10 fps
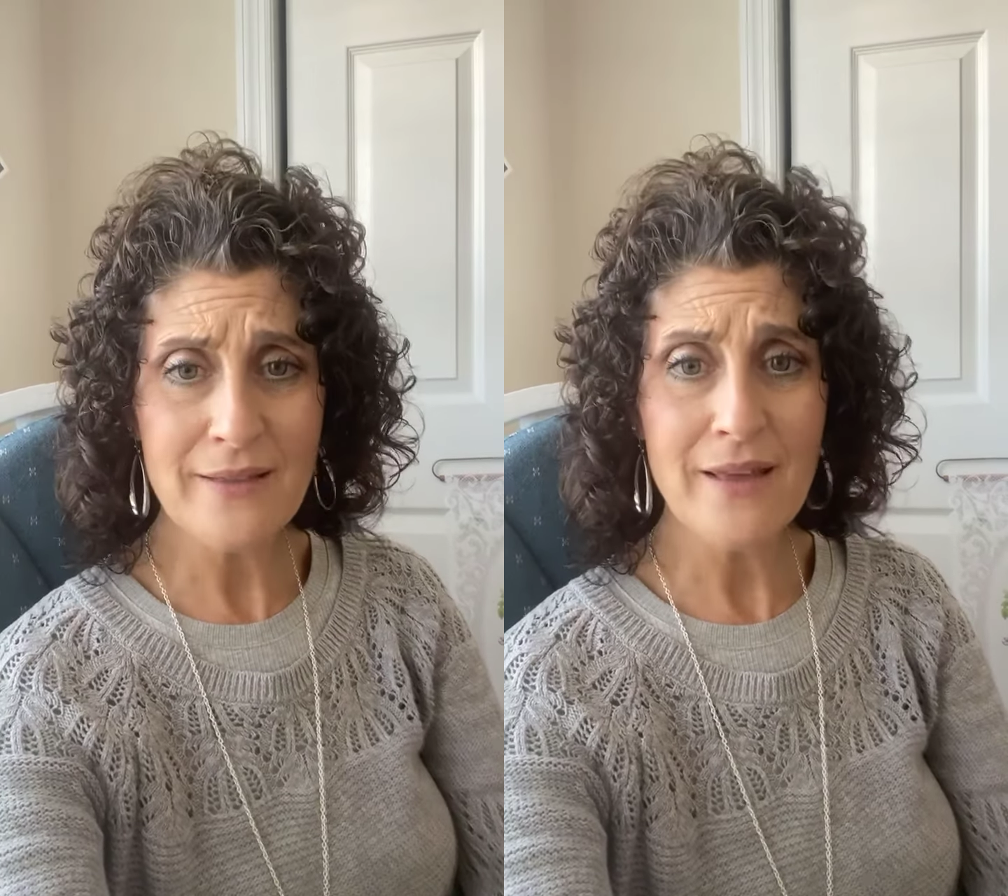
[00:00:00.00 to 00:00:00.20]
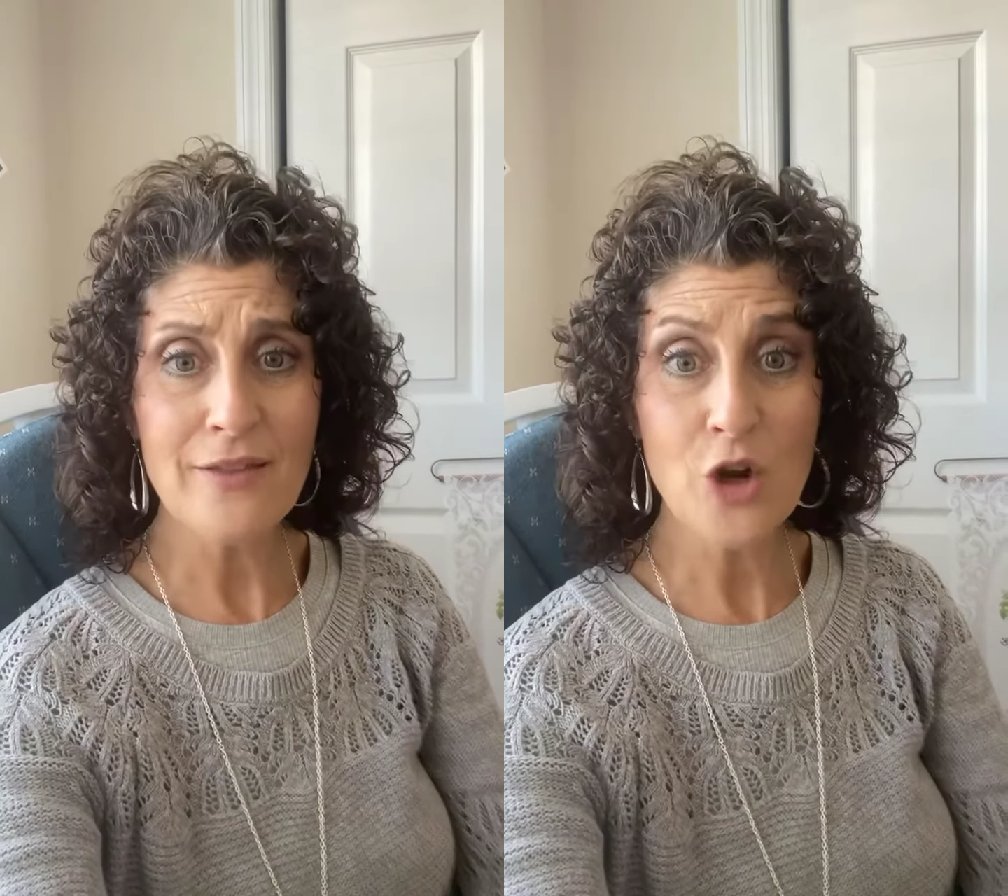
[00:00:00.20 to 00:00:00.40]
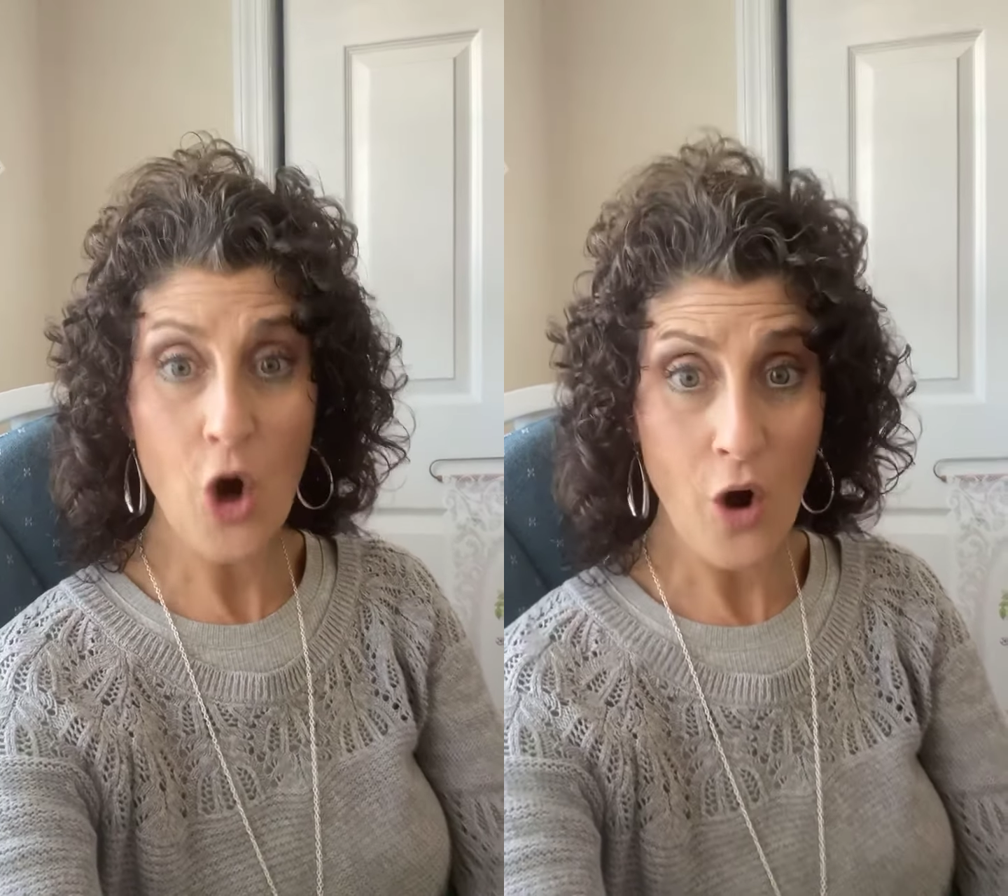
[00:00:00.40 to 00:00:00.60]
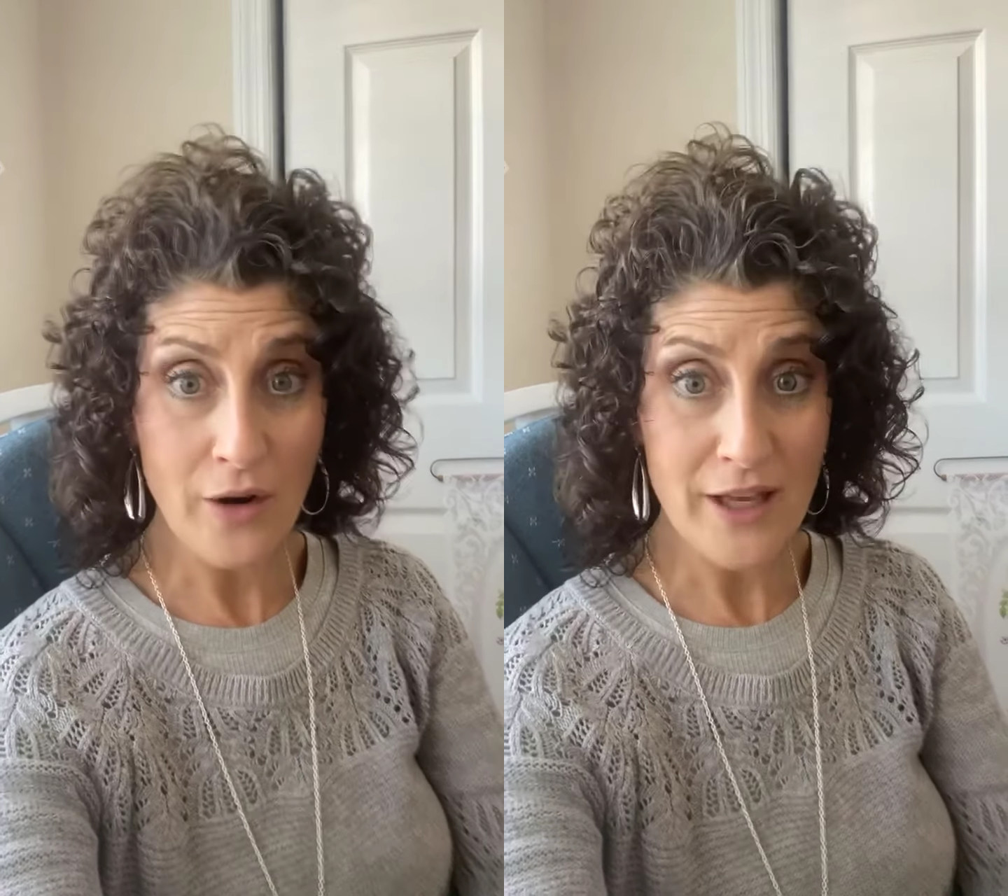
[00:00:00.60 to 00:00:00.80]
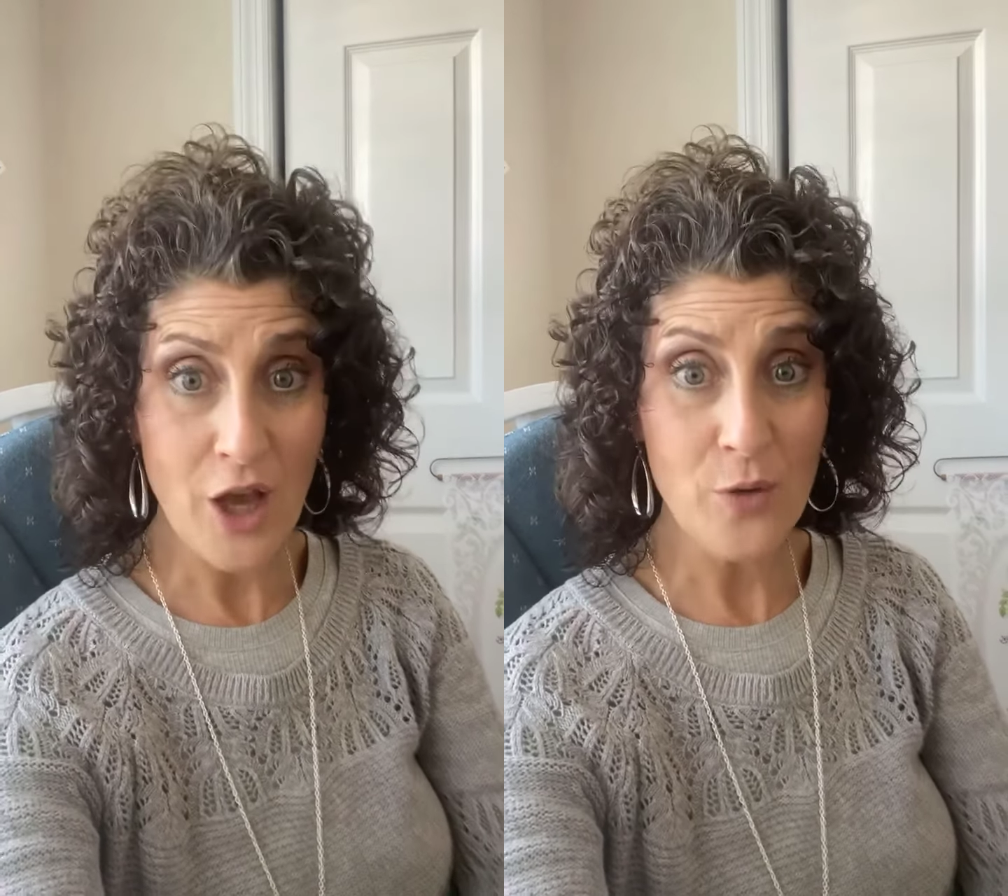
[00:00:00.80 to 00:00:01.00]
that the
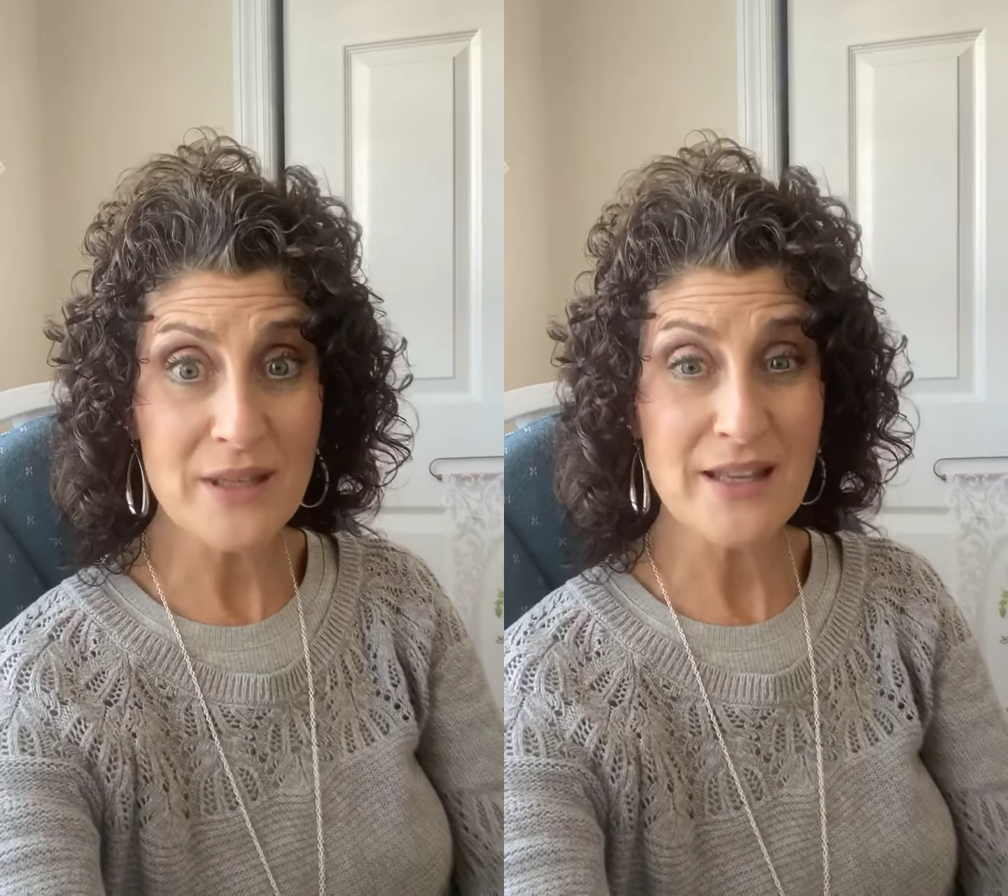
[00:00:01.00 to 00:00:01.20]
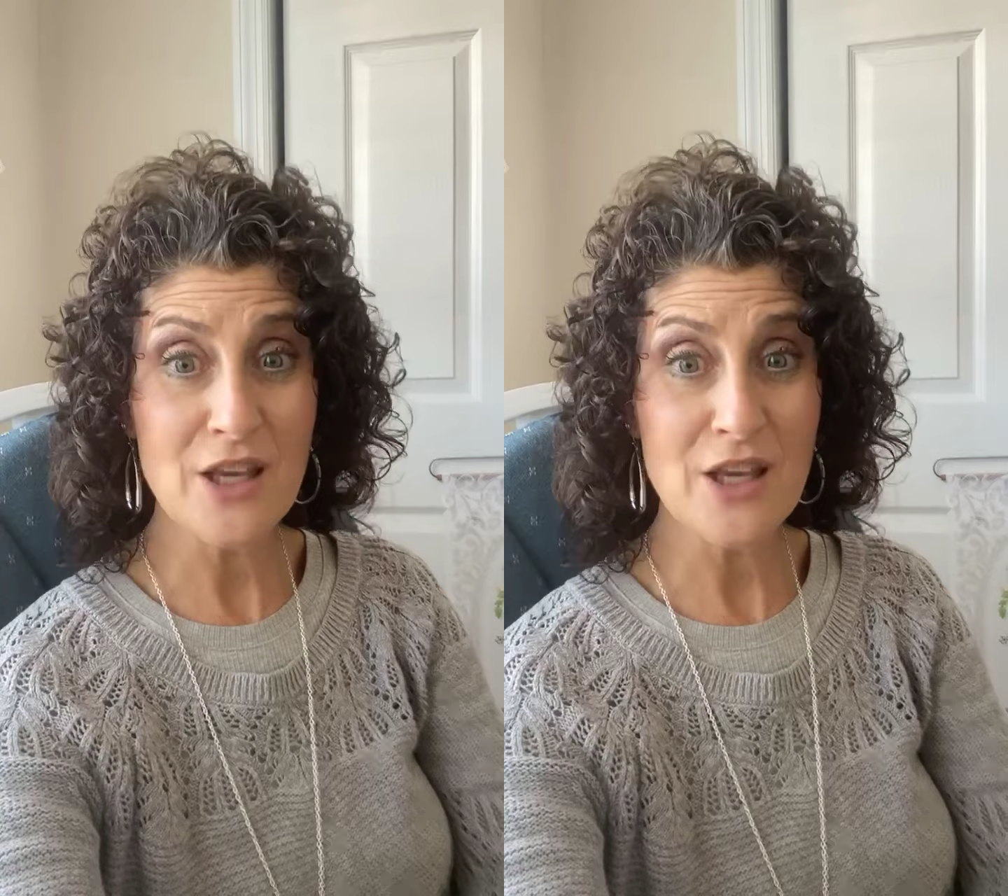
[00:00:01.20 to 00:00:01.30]
cardio is a